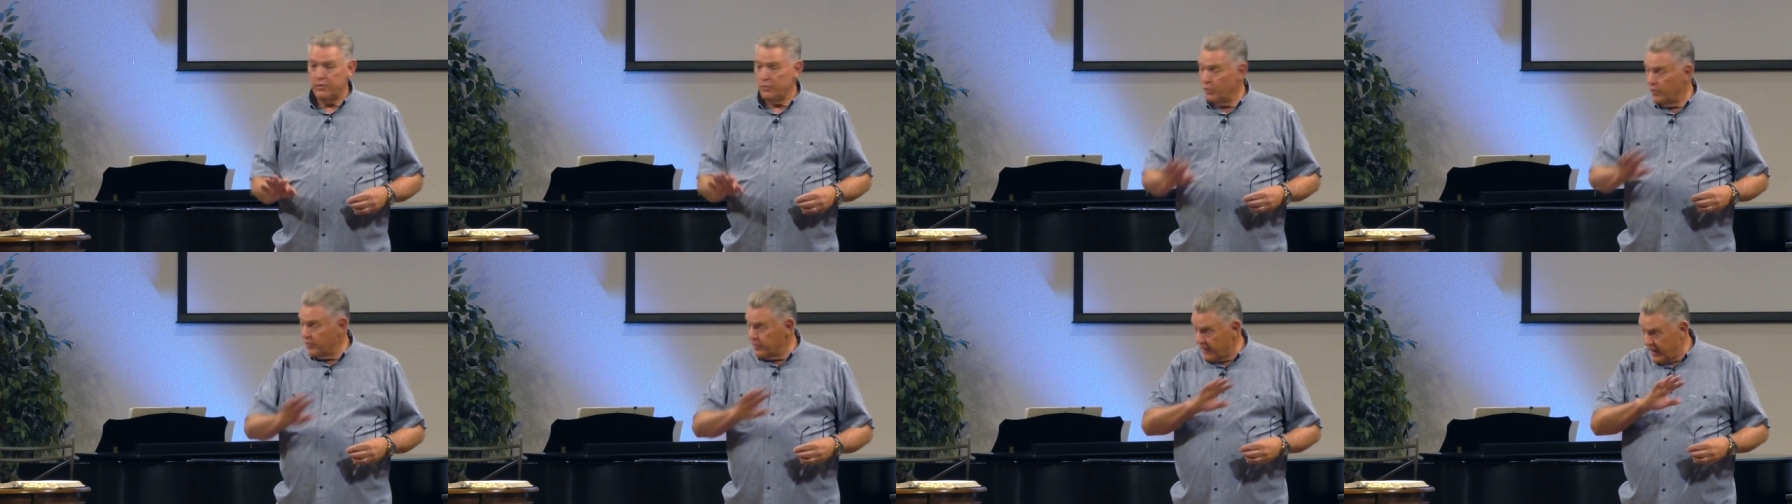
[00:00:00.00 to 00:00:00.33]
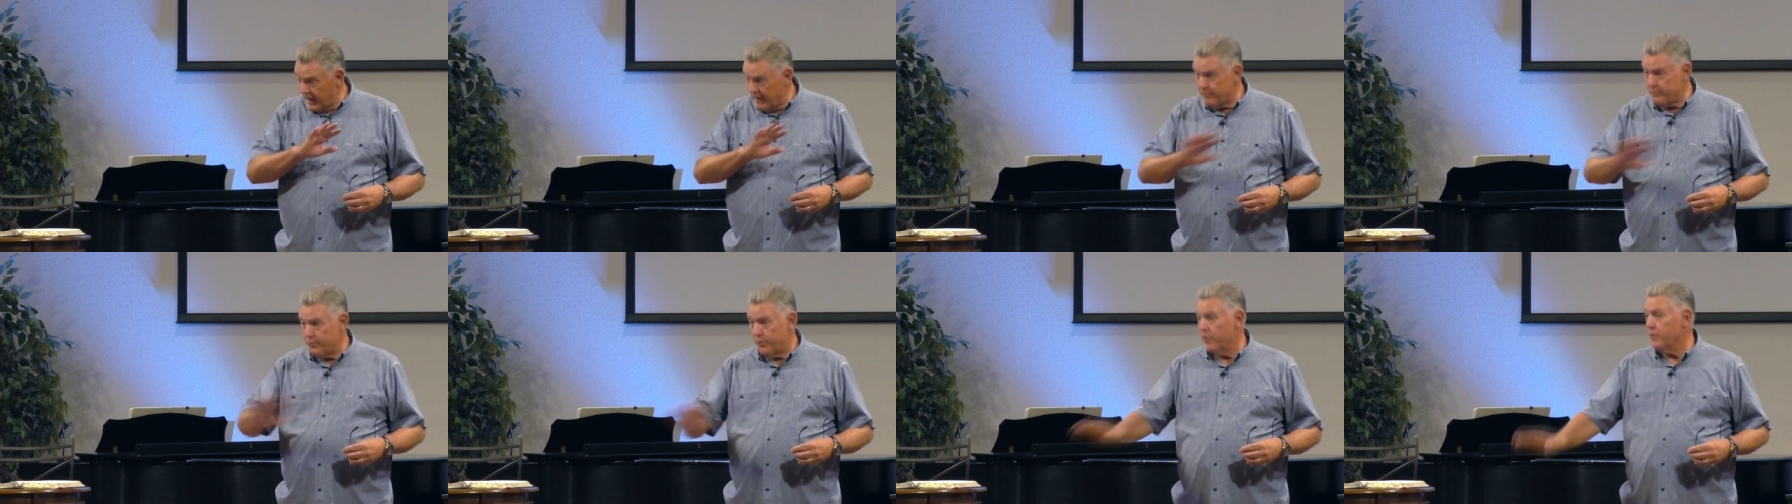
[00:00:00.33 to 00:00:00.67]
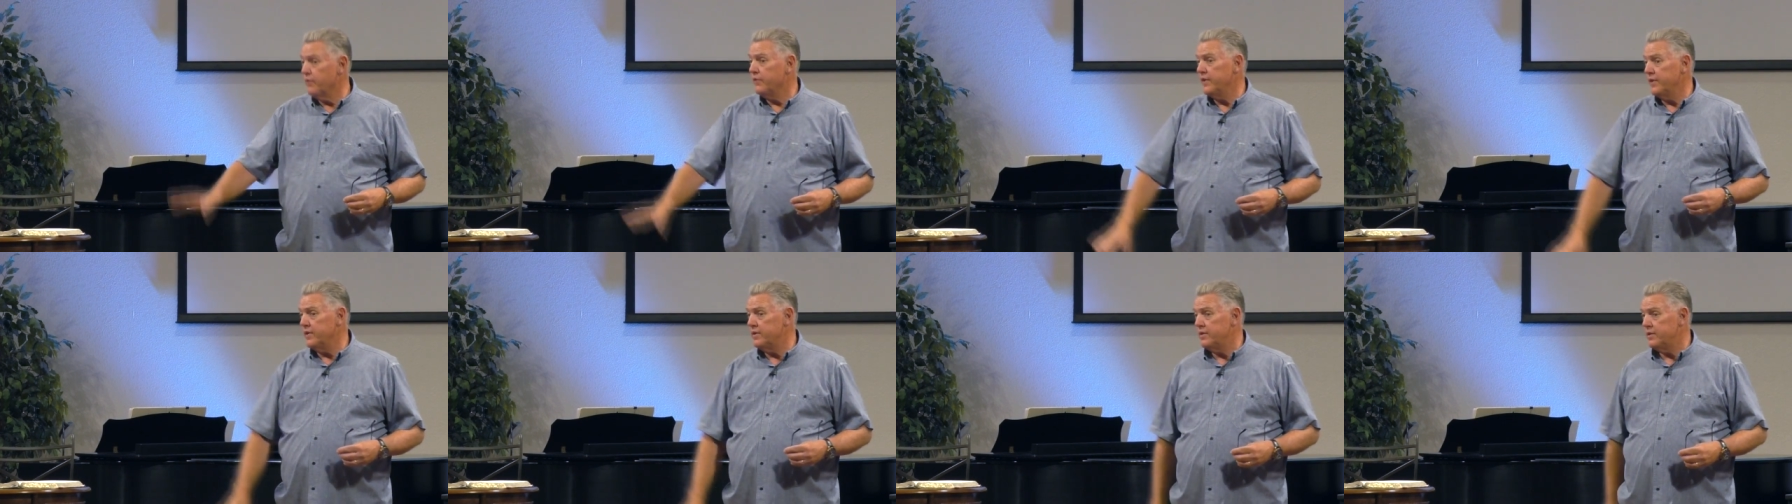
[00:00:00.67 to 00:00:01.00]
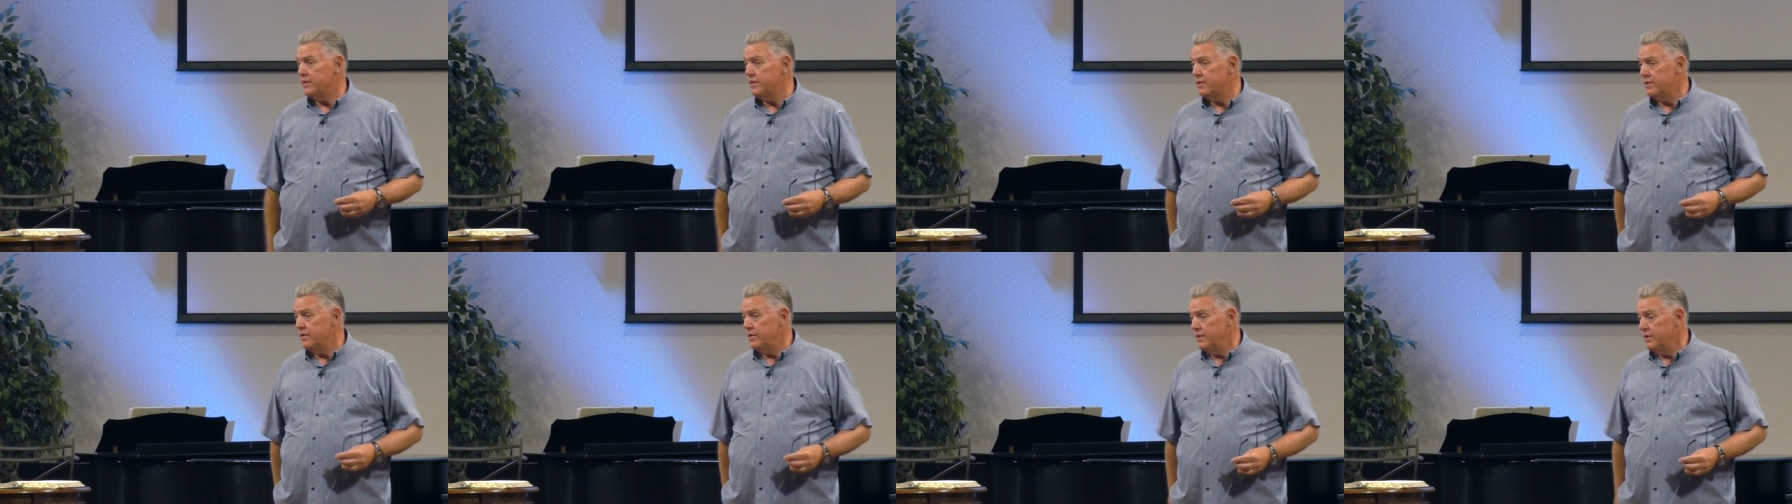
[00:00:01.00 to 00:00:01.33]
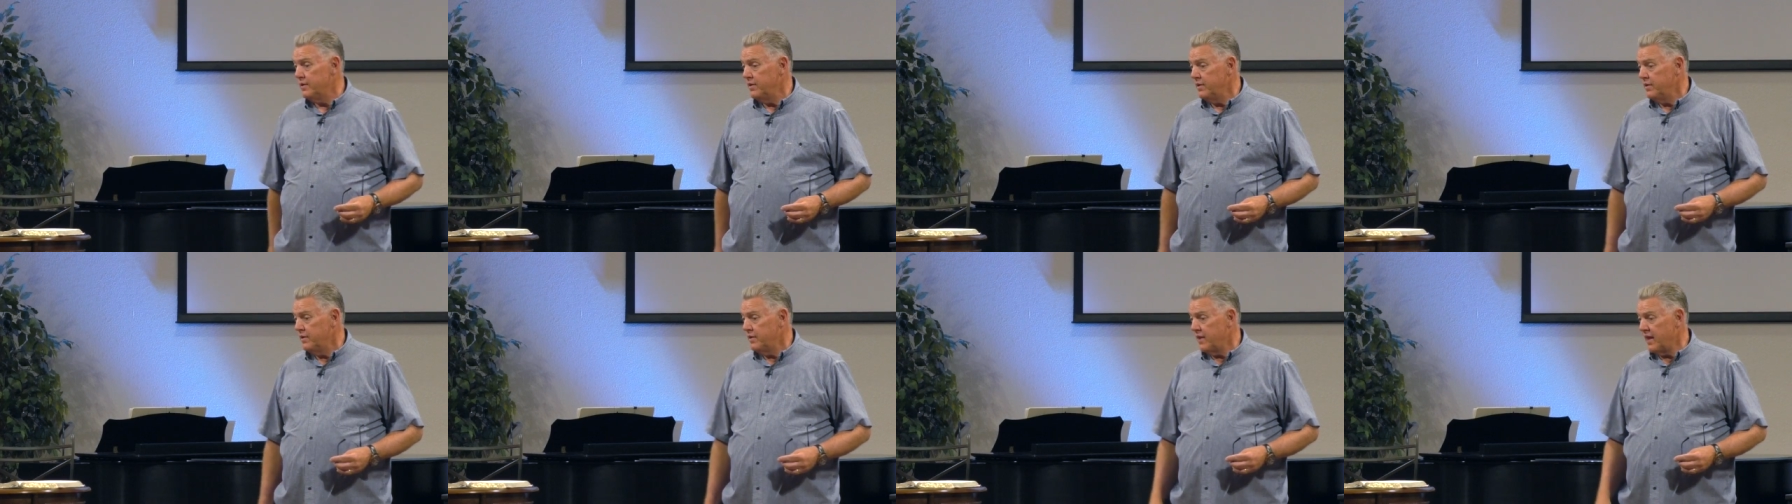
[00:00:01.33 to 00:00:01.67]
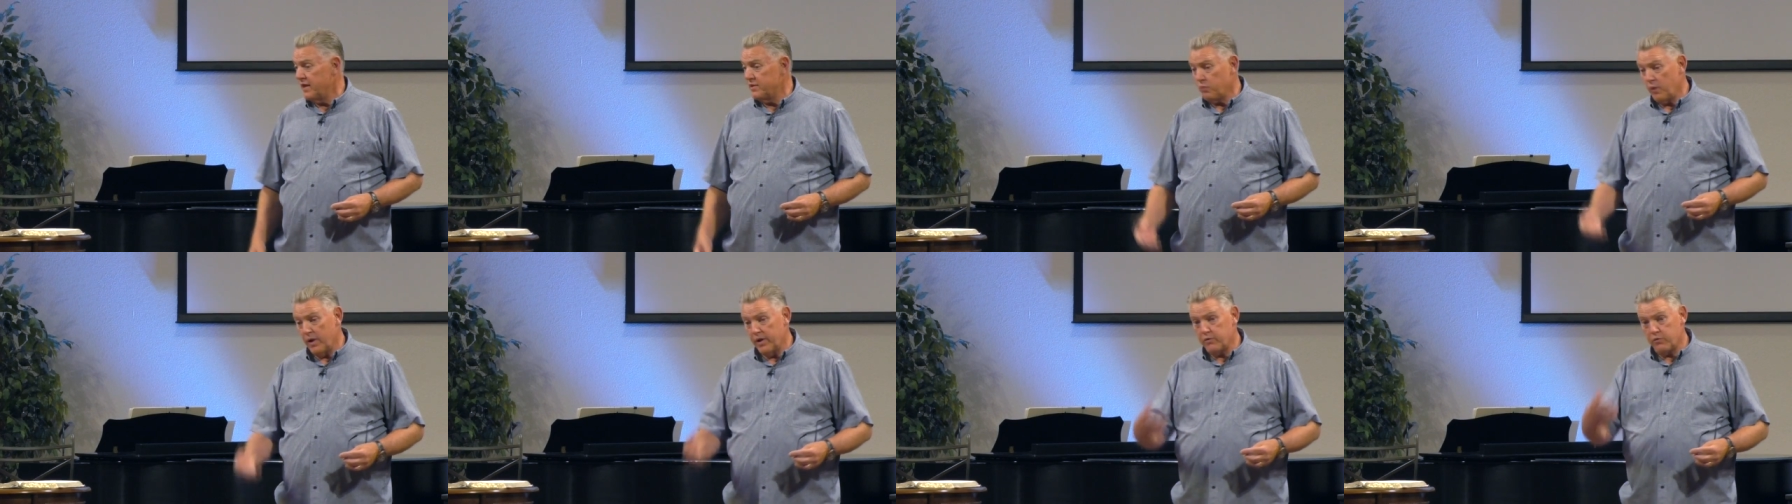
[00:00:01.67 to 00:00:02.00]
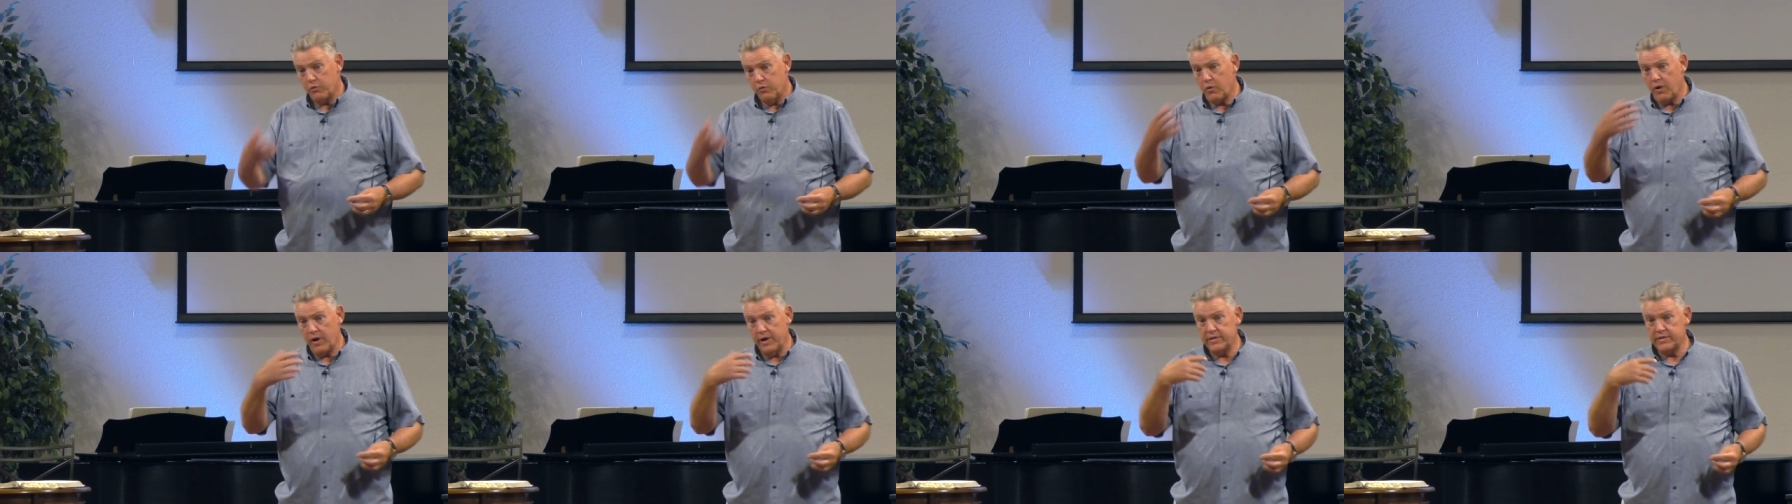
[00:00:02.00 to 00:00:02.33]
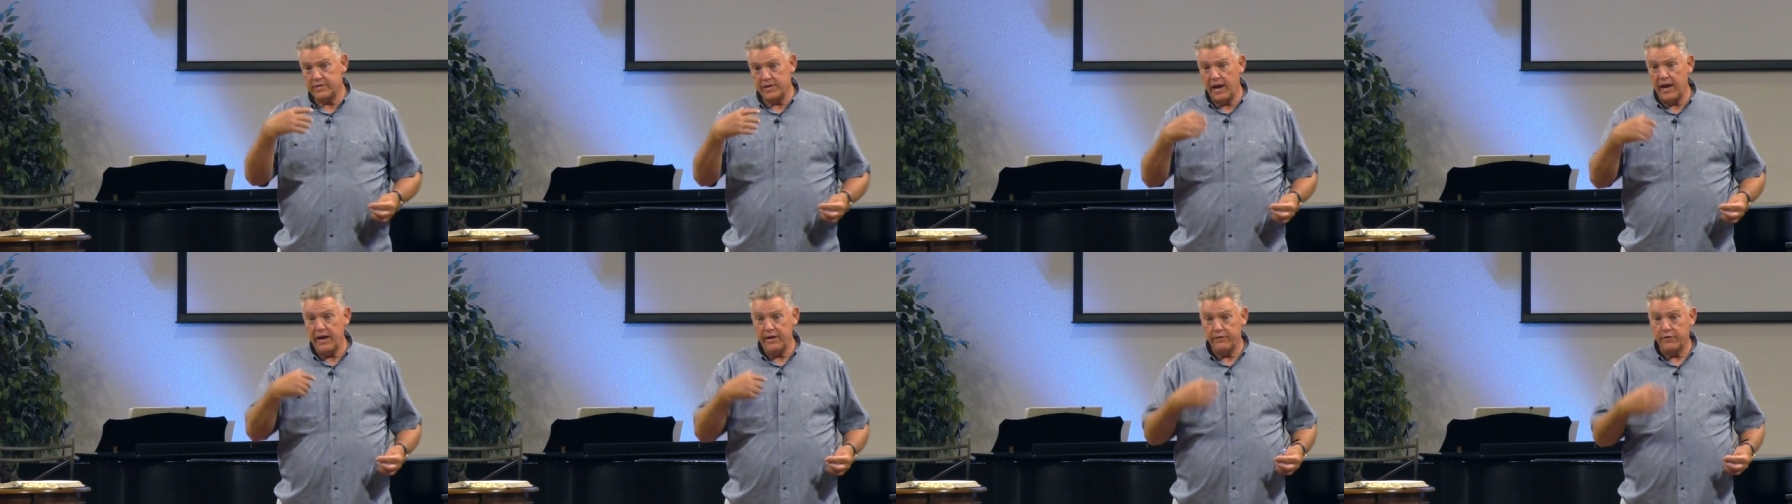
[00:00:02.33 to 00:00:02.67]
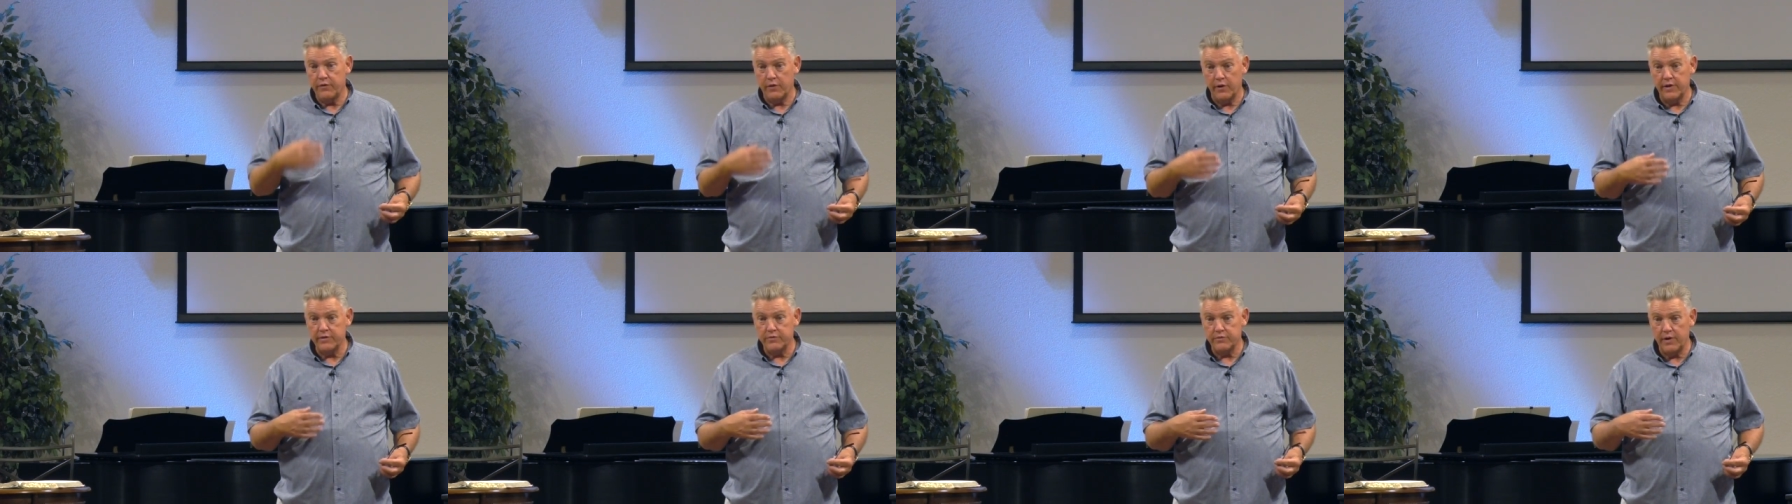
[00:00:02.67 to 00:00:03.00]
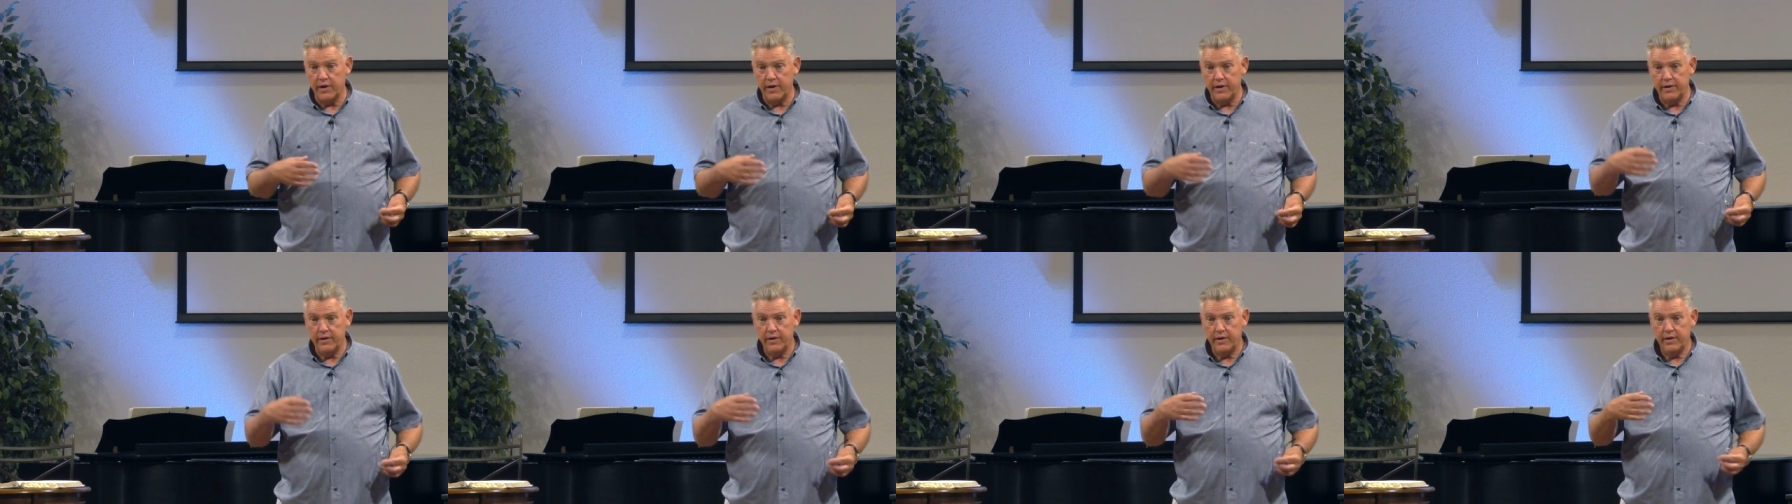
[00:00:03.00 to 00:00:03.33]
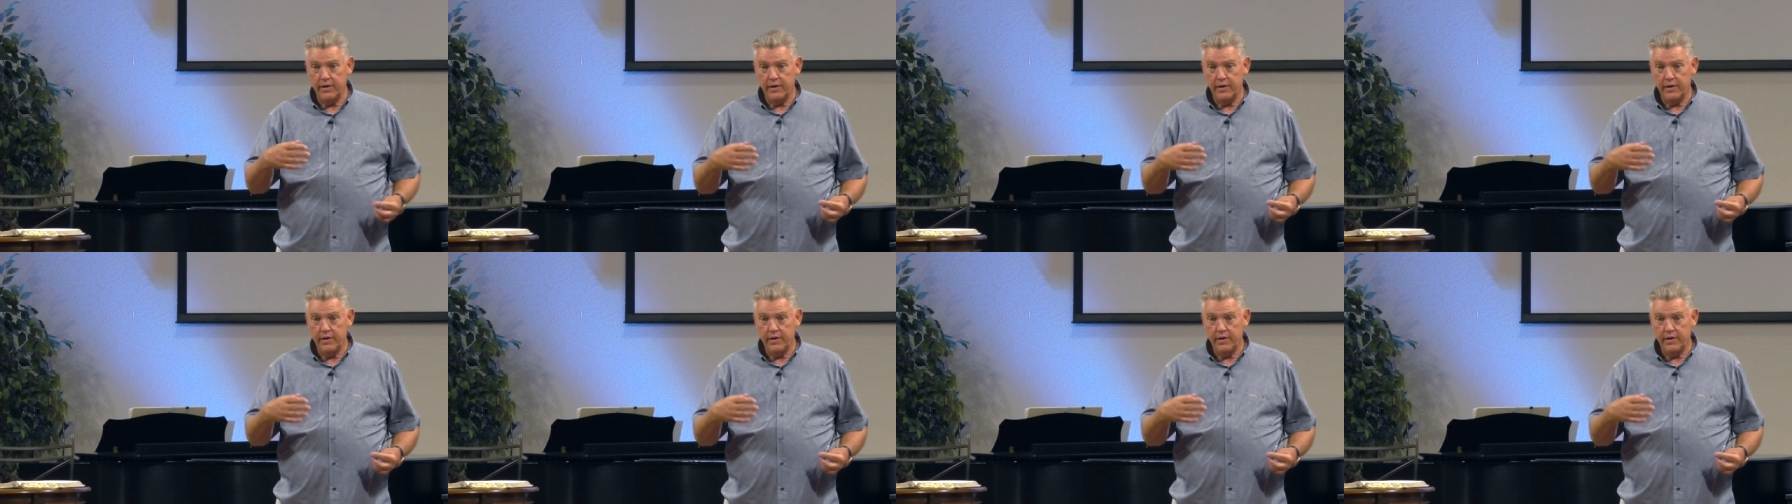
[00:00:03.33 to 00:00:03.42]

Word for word: We're not perfect. That's why Christ died for us, right?